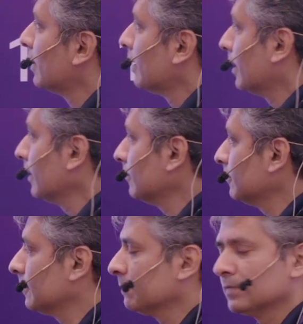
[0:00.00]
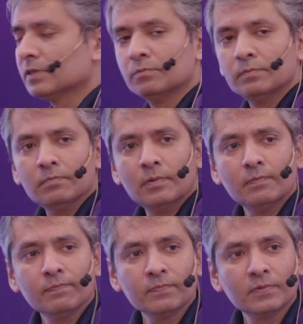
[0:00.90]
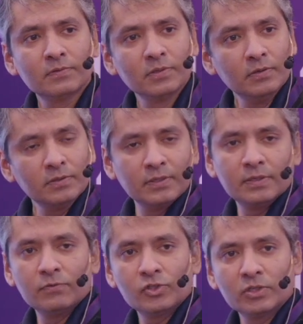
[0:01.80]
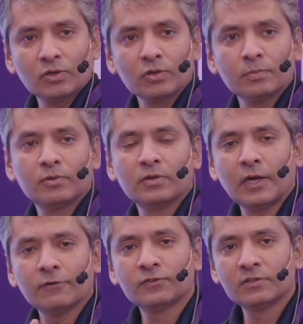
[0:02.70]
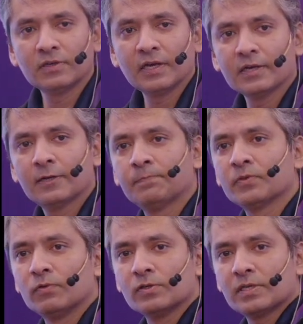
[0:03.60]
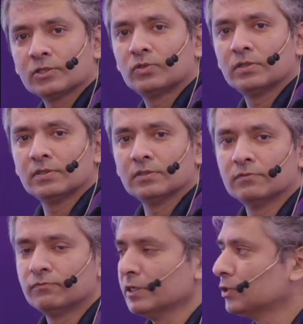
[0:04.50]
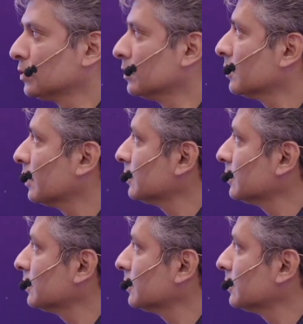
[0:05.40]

And the third thing which I talked about after RAG was actually the fine-tuning, right?